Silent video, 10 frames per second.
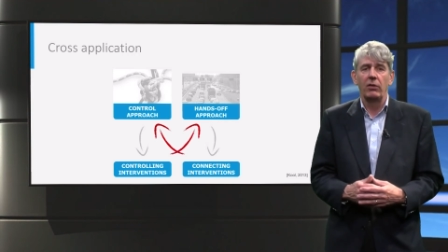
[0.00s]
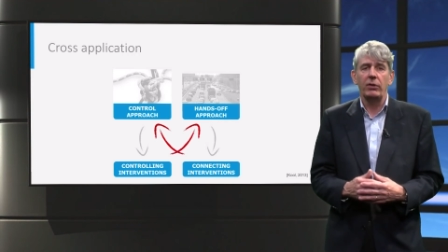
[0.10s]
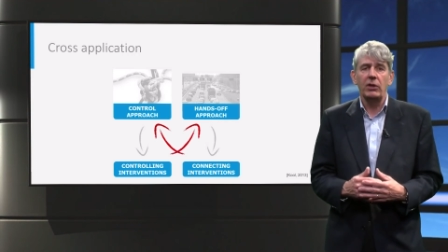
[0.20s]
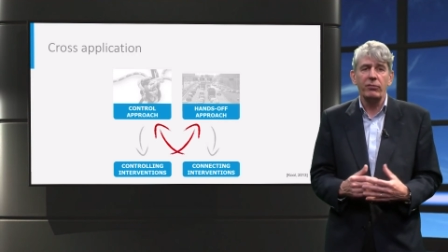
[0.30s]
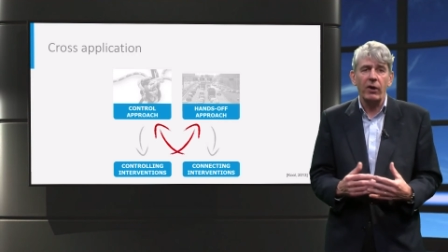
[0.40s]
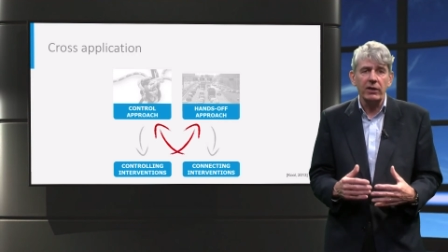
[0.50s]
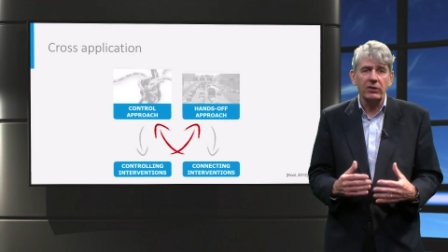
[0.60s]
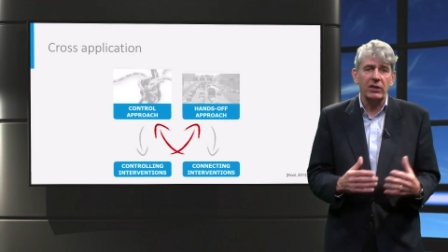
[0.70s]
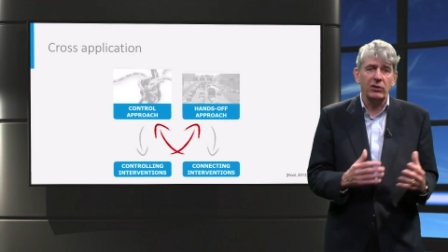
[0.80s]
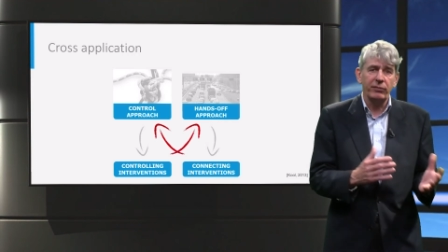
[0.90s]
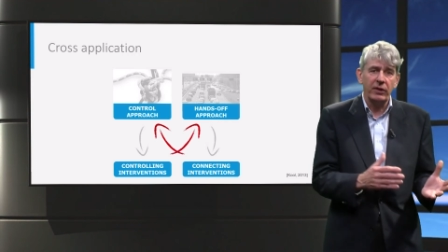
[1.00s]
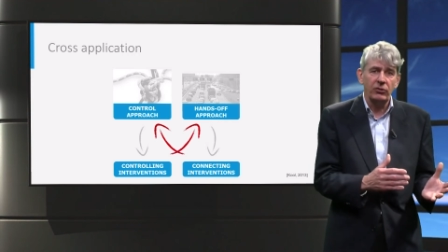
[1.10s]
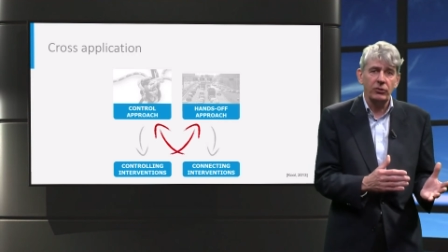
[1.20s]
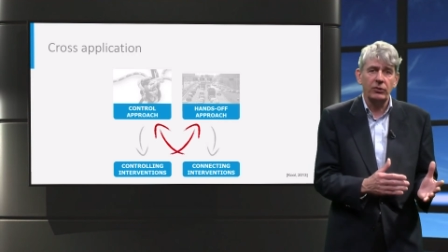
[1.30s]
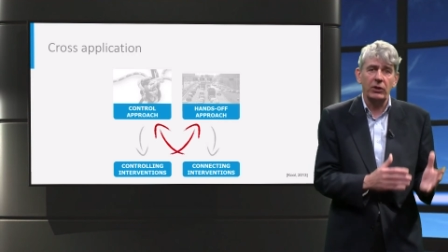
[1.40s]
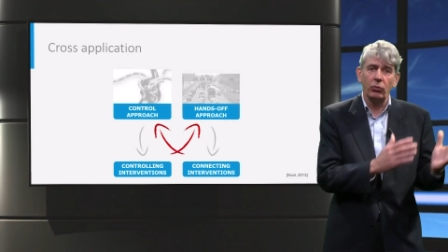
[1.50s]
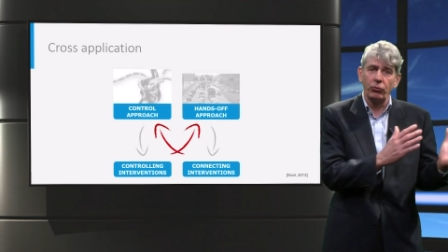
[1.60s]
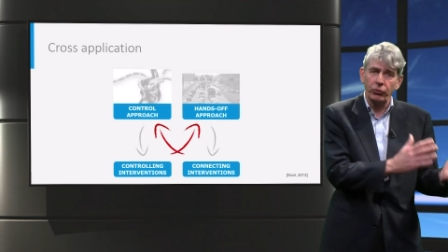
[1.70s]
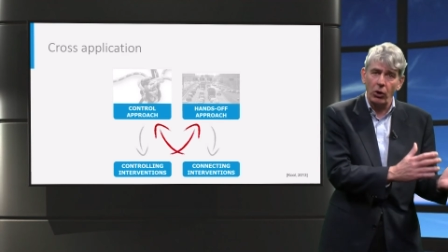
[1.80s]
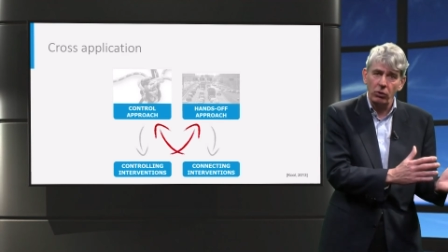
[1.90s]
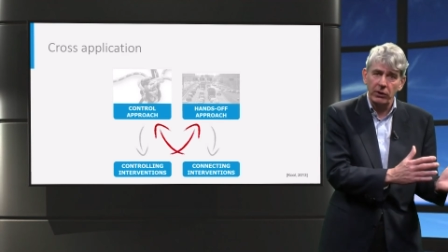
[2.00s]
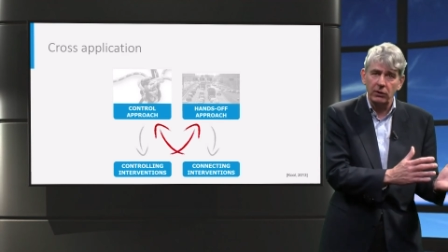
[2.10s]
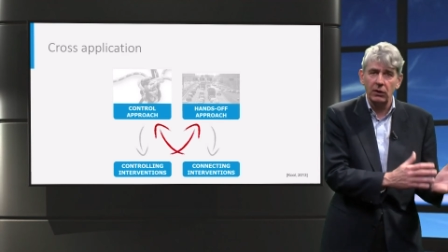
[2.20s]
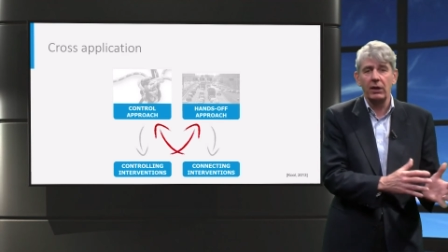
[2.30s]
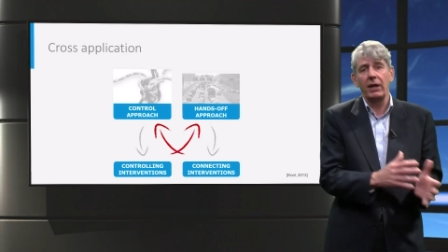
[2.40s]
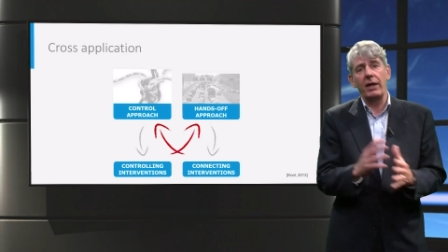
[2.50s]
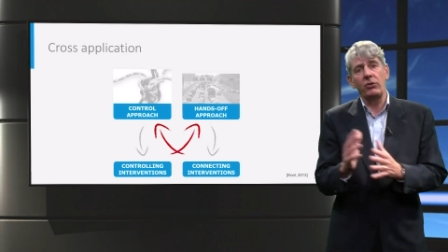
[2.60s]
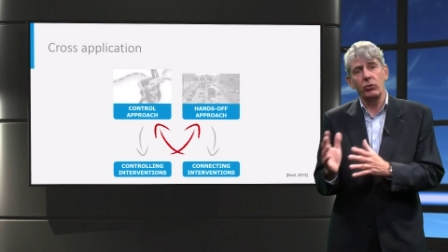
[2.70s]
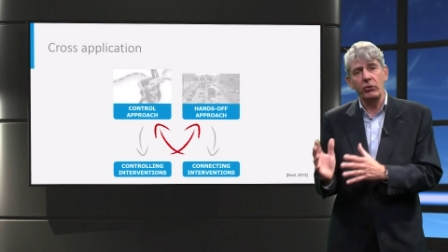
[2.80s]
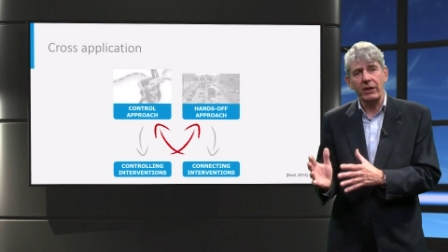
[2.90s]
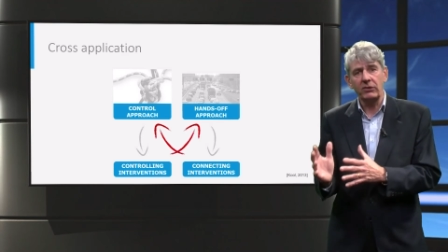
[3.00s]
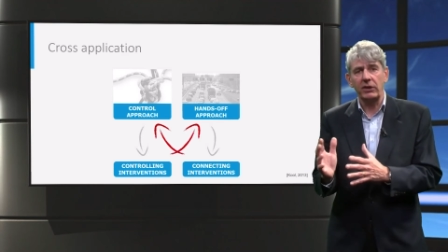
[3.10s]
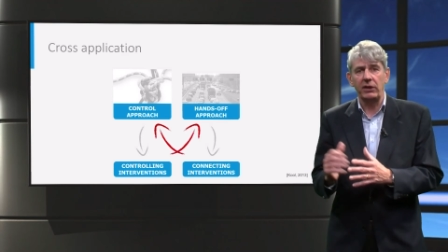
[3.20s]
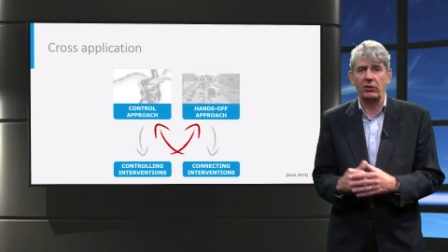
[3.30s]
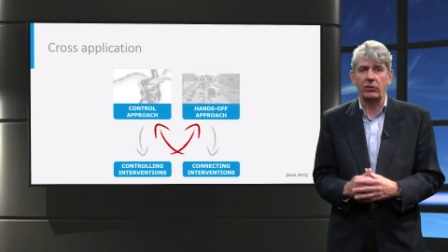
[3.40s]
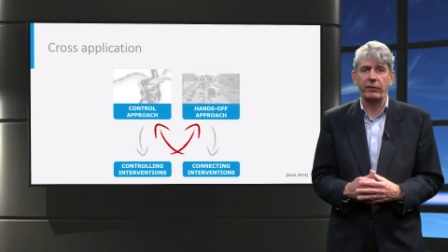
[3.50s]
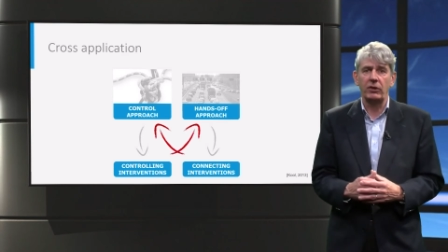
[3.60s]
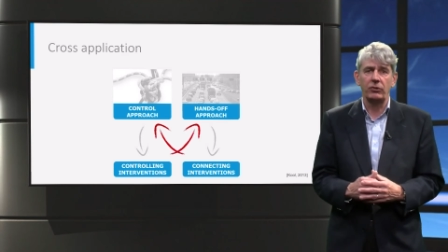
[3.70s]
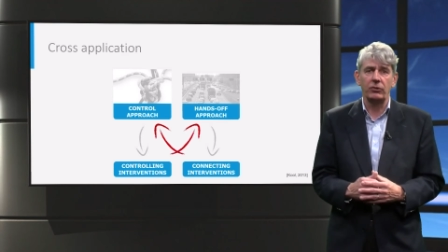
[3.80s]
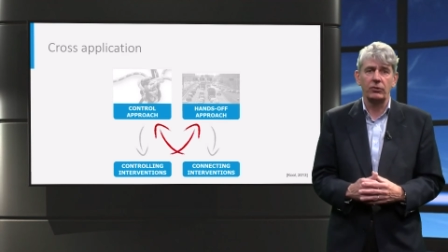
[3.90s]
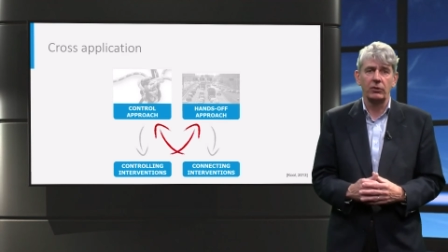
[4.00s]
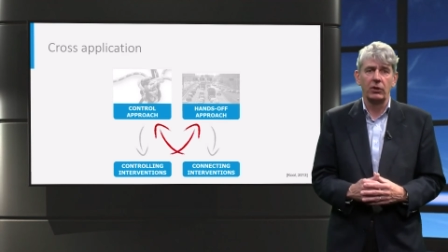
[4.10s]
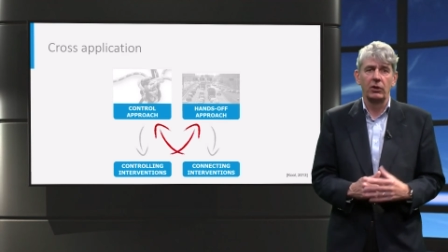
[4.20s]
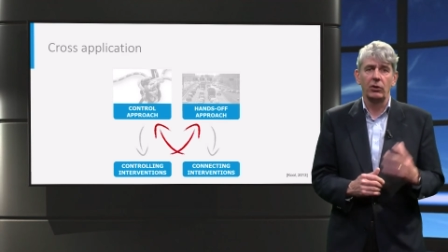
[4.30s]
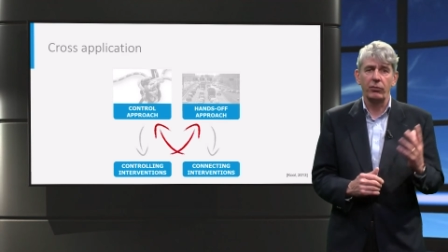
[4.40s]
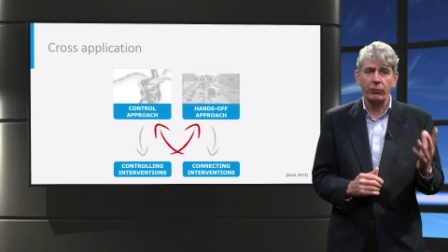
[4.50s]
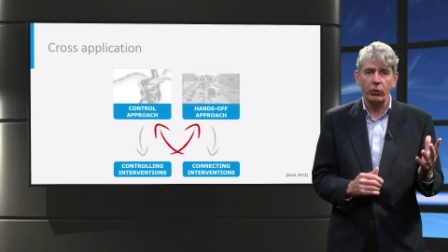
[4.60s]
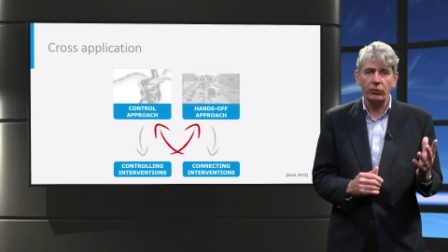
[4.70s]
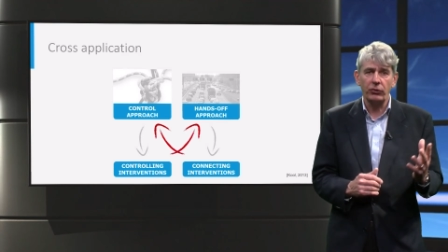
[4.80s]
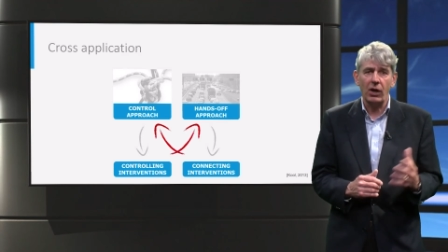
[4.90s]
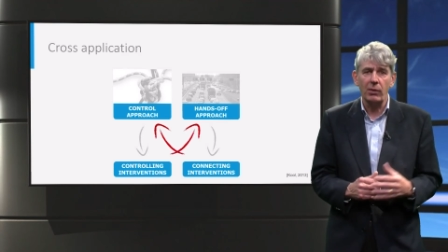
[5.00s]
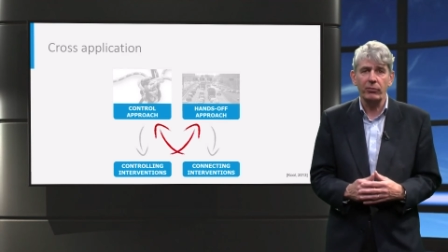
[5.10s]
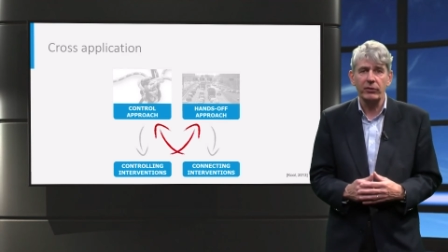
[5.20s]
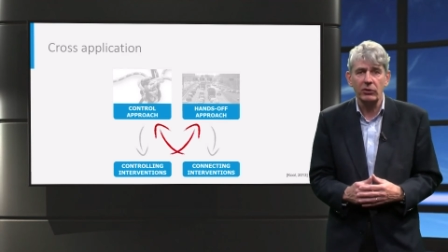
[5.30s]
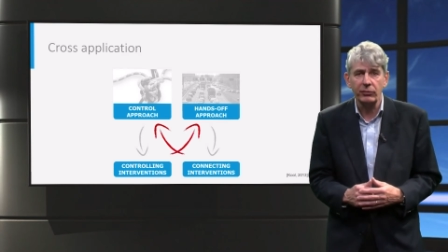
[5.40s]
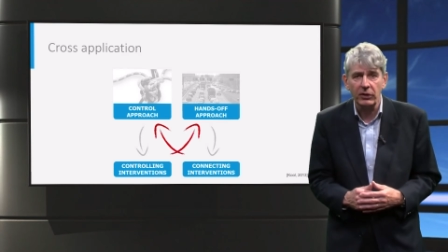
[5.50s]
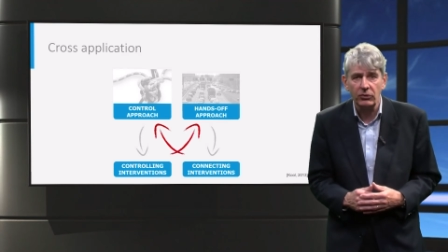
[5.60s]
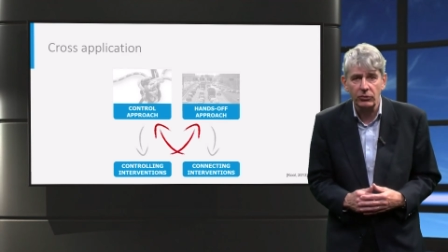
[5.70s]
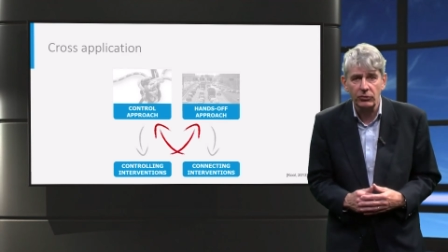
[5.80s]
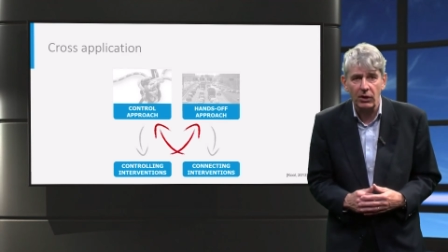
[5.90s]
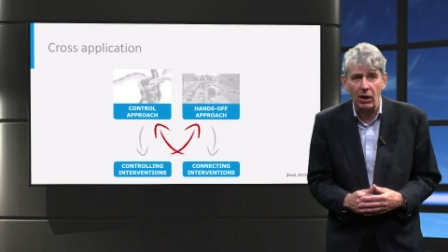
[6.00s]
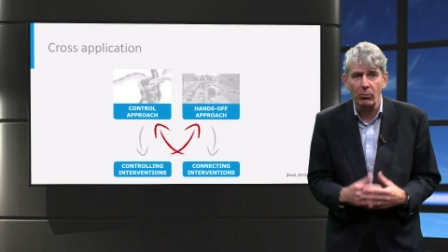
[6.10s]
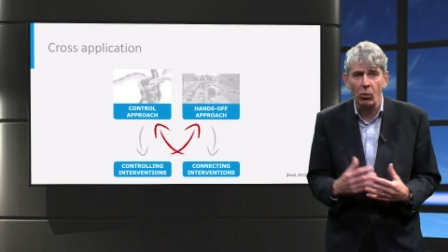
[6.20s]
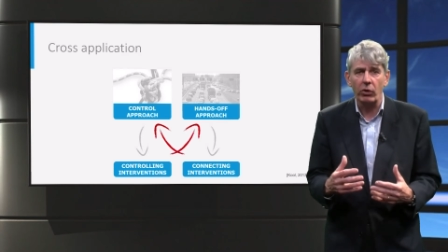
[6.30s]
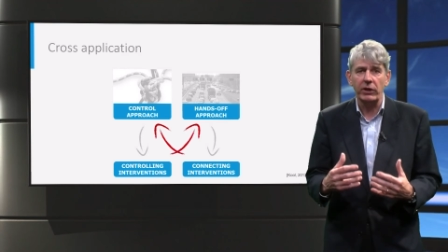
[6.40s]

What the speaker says: We divided the interventions in controlling and connecting interventions. The first type of interventions are more